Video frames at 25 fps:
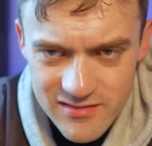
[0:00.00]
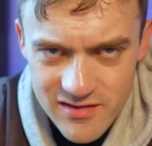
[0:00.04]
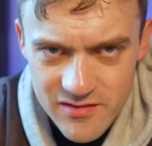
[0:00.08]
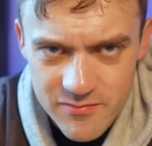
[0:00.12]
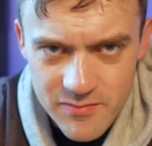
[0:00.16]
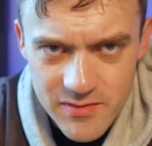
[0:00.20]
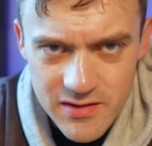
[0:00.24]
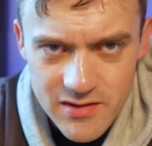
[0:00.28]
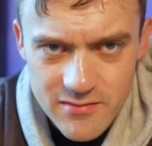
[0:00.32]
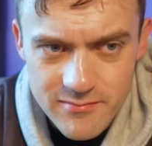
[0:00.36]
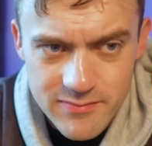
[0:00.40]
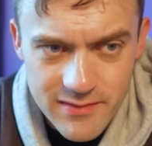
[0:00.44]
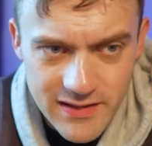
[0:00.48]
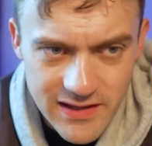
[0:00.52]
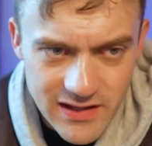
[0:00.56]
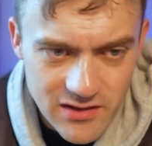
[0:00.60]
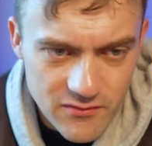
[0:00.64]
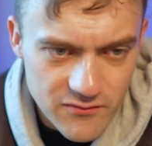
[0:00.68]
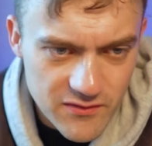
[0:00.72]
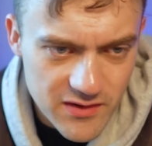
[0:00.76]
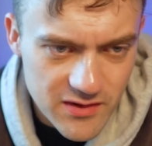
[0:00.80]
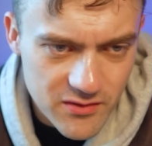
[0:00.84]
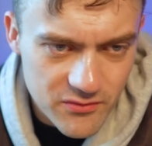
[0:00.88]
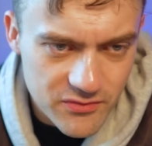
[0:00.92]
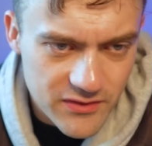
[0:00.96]
Let's be completely
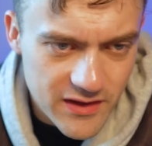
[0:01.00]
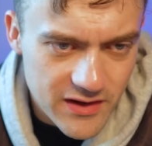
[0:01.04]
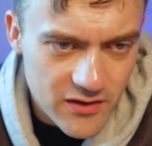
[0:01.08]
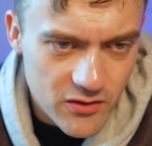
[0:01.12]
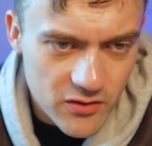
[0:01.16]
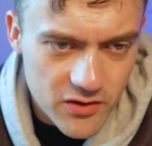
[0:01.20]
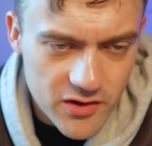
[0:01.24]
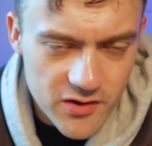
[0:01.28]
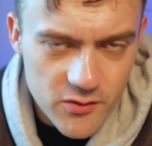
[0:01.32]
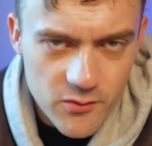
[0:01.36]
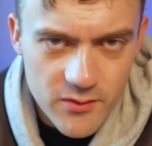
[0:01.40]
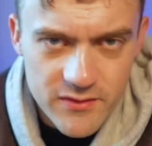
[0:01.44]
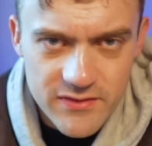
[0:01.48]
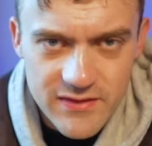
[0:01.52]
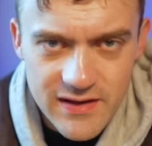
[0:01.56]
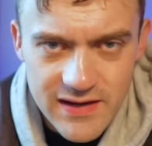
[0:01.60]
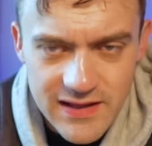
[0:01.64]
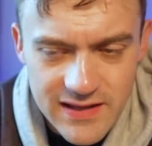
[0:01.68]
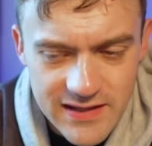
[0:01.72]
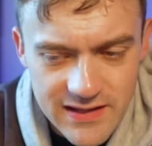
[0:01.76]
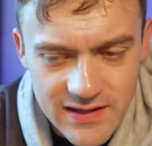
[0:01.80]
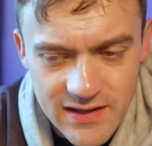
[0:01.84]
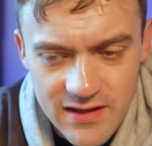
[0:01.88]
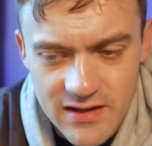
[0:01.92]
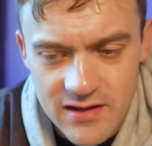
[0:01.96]
real. They're not going to win the
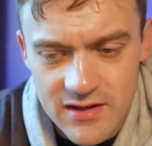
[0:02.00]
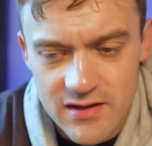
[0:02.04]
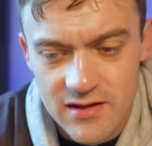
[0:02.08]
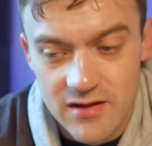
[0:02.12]
league.